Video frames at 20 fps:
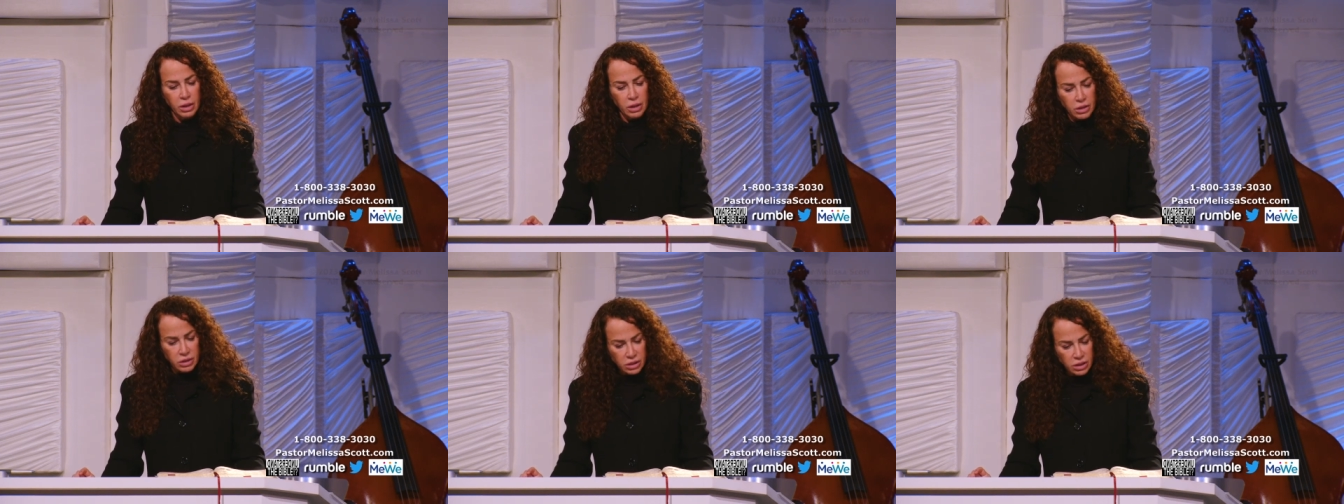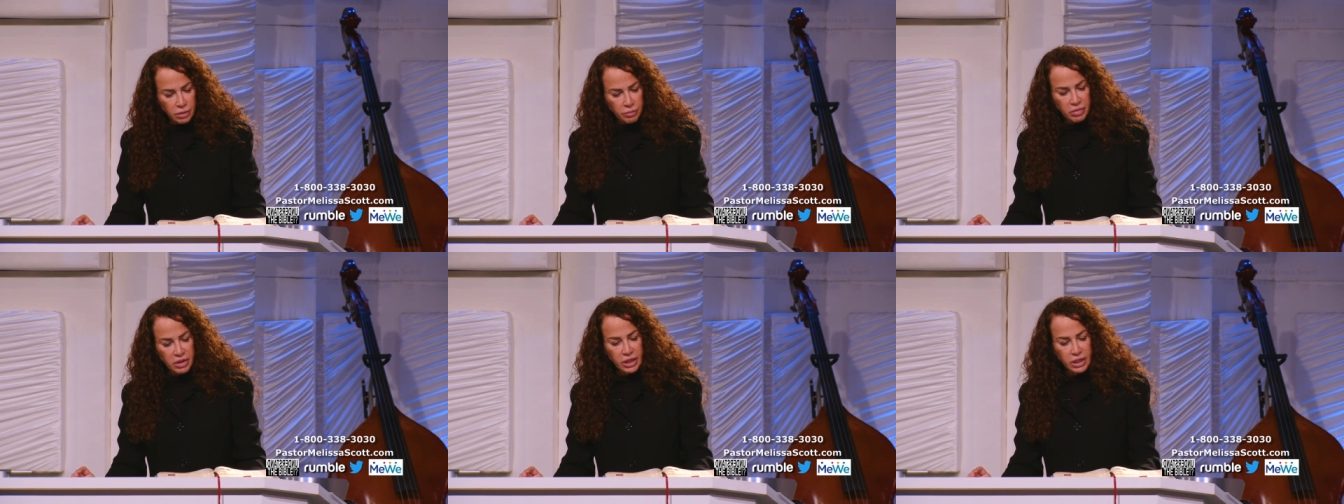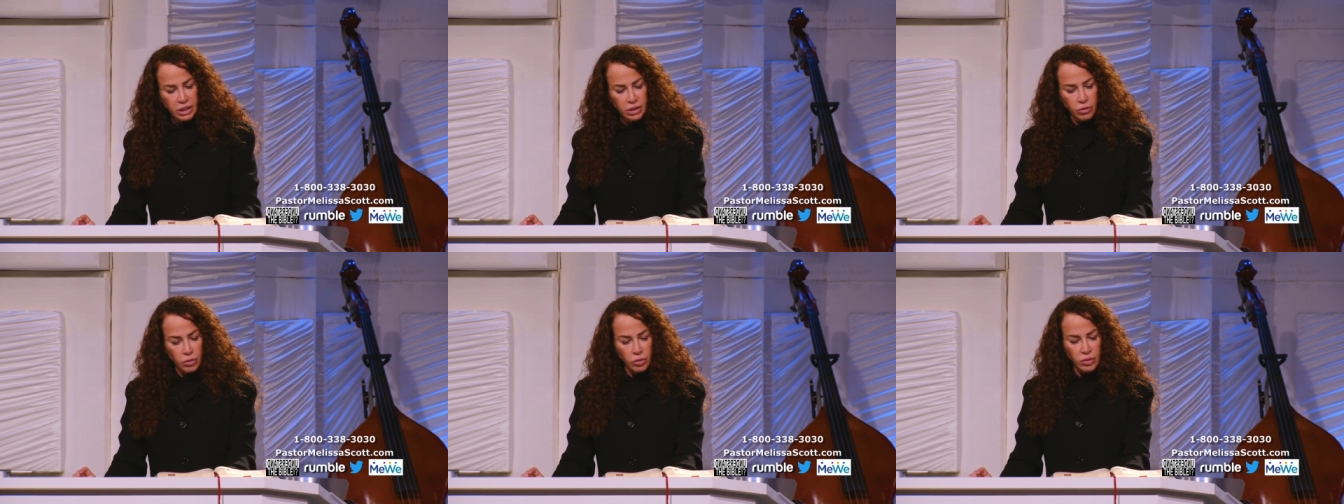
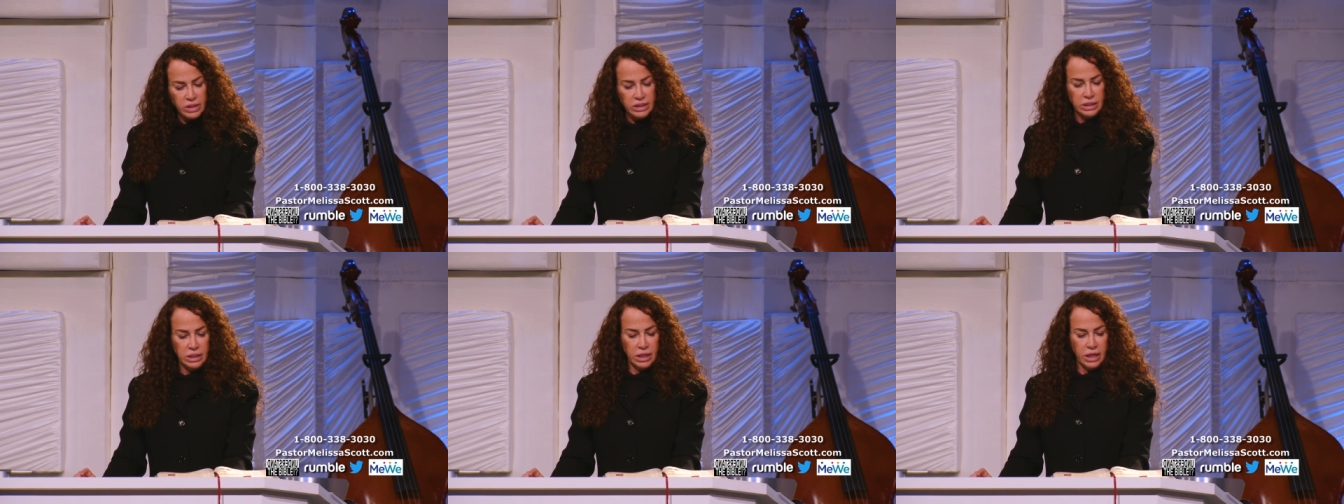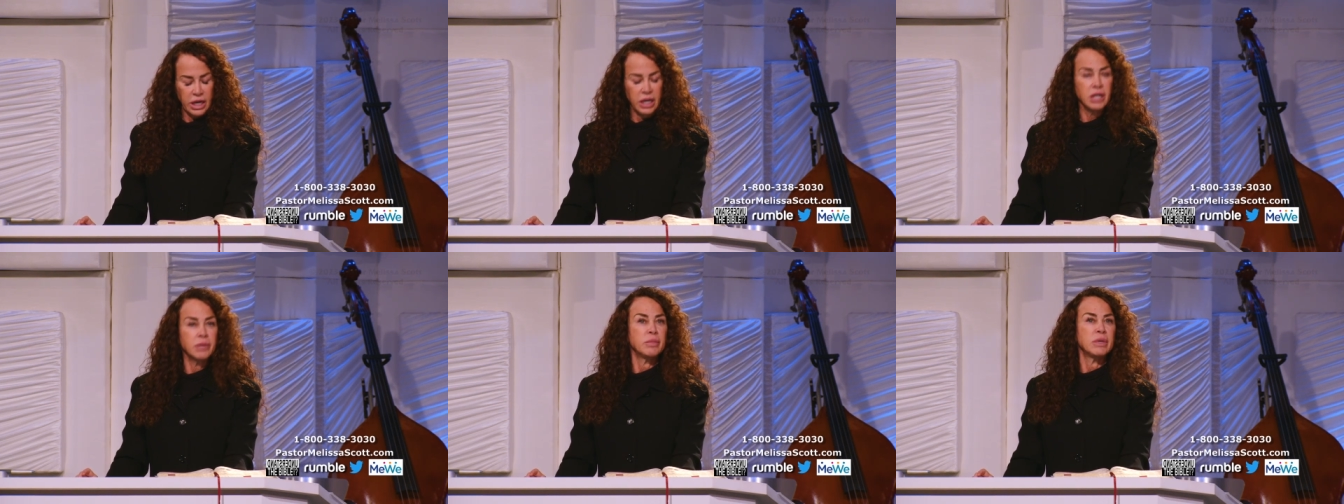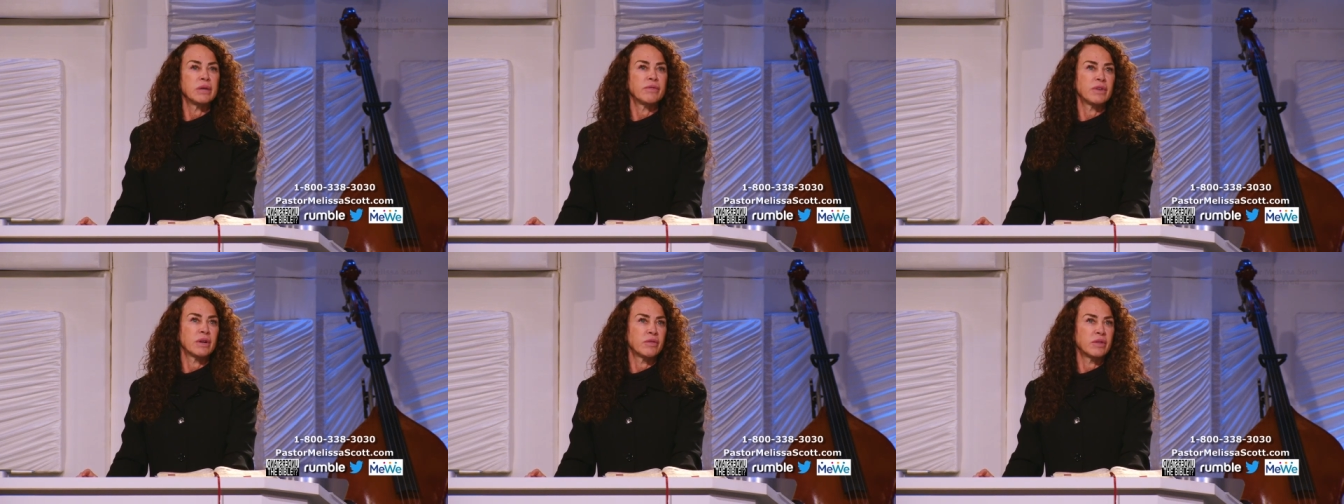somebody who is an
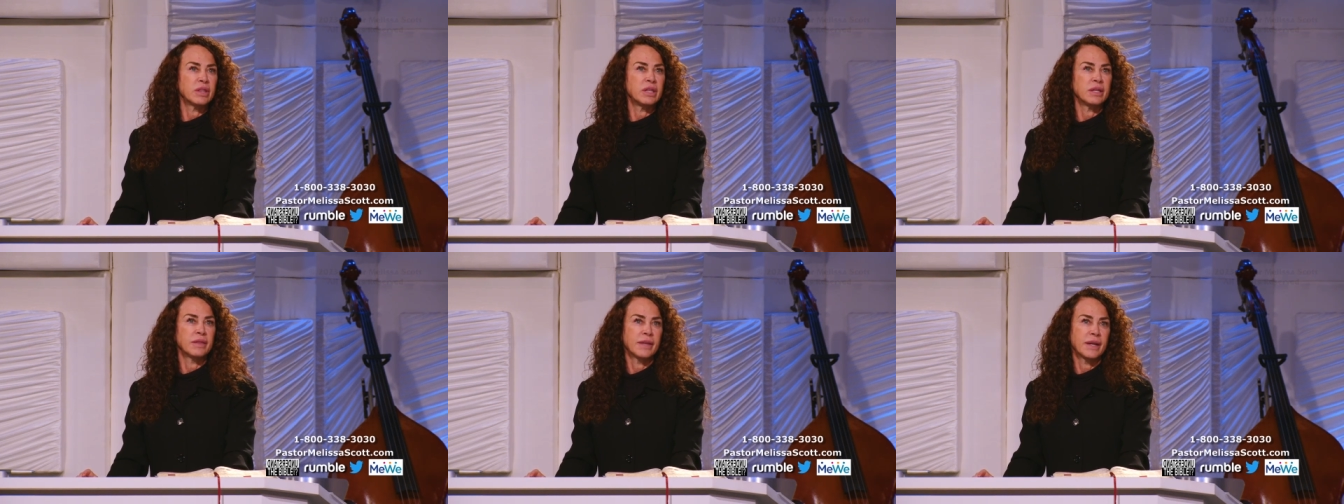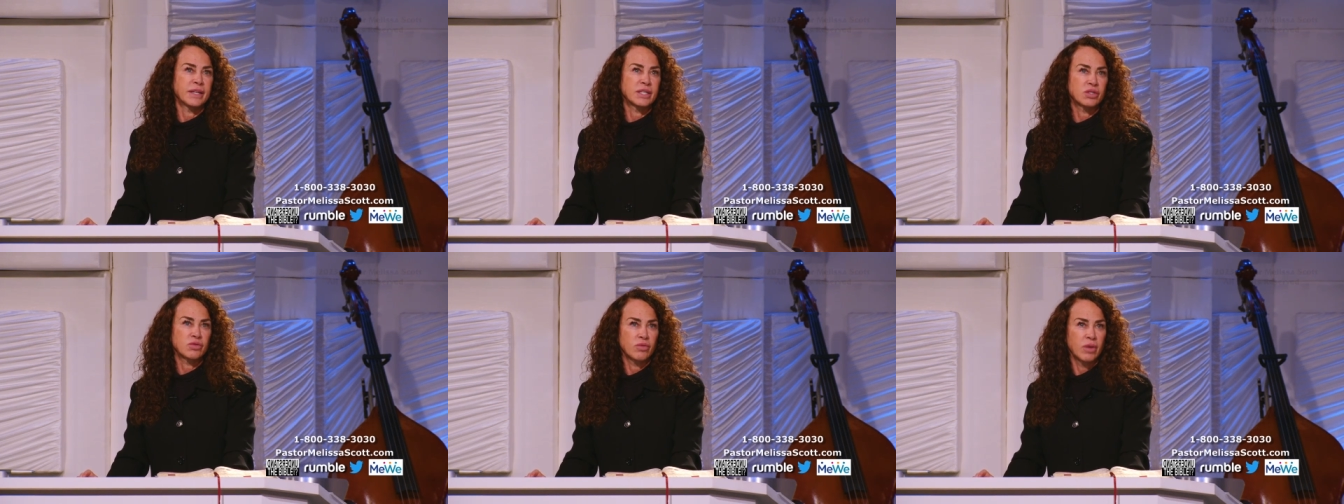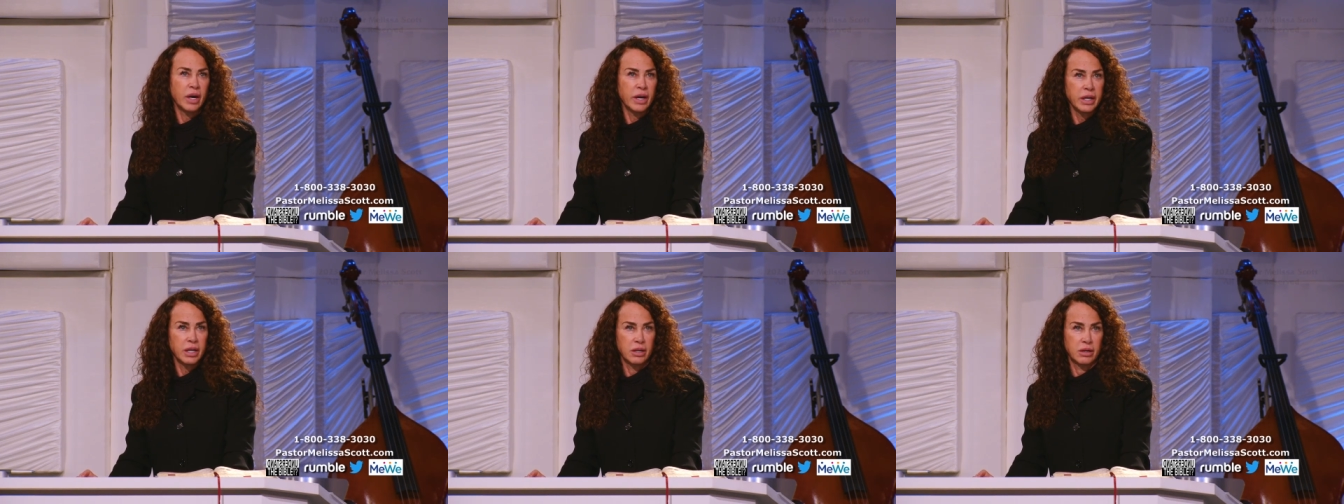enemy of everything that's
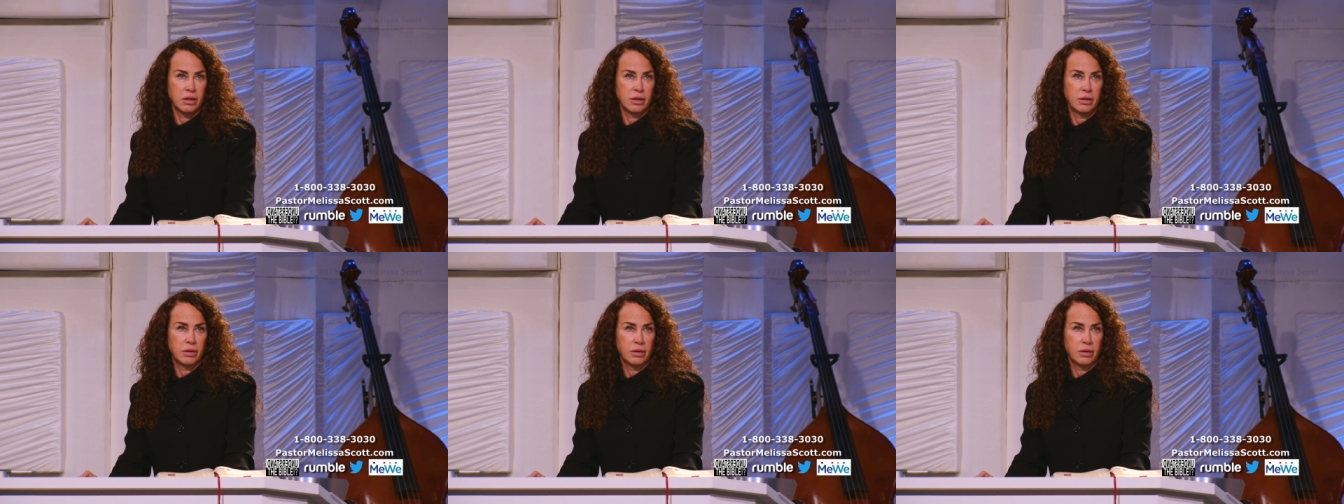right?